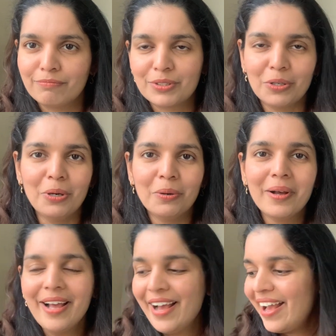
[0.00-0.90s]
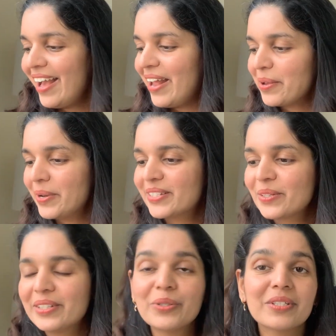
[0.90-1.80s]
So anyway, so
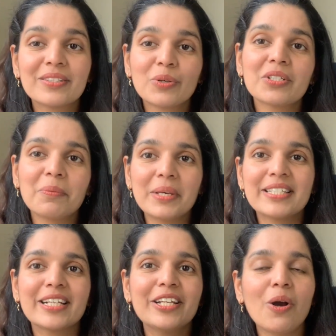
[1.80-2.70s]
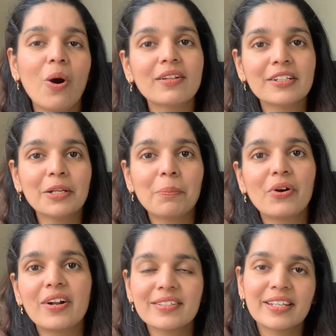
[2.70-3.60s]
those are basically all the lip
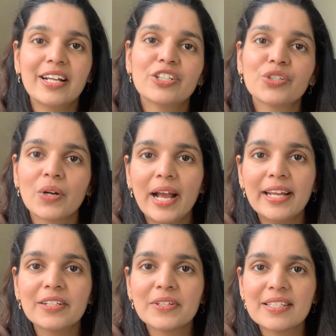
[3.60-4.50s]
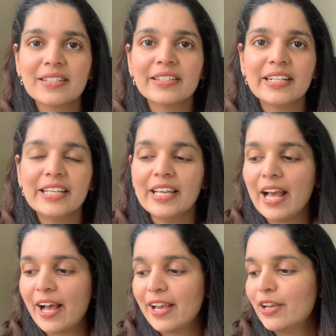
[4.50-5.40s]
products that I tried recently.
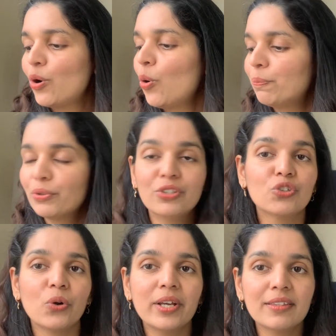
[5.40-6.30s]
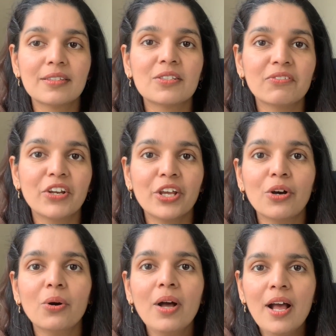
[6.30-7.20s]
I hope you enjoyed this
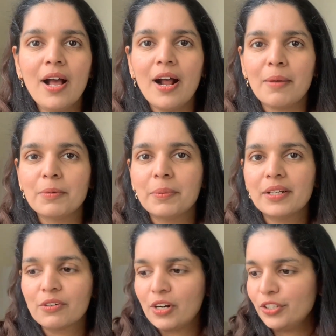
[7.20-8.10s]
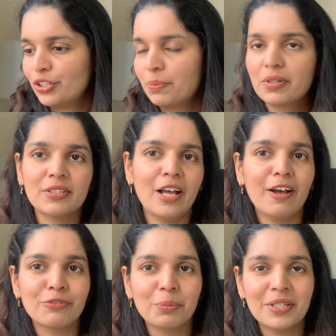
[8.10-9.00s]
video. I'm a bit rushed because I
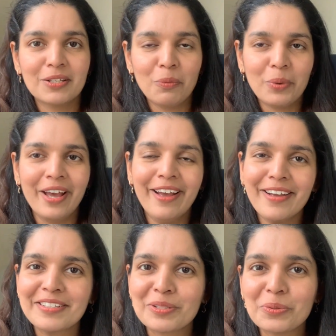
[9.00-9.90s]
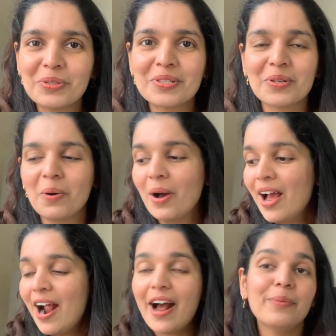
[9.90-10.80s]
have to be somewhere soon, so
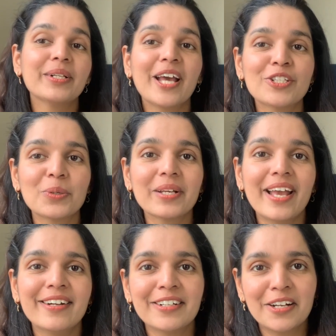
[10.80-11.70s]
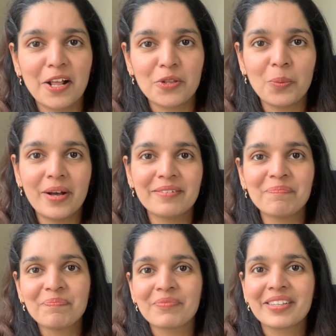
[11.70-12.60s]
I will catch you again in another one.
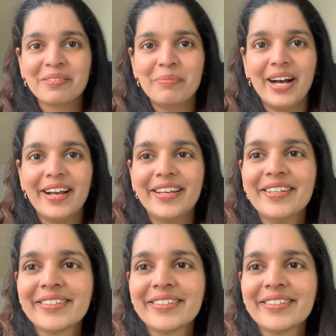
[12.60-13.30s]
Bye.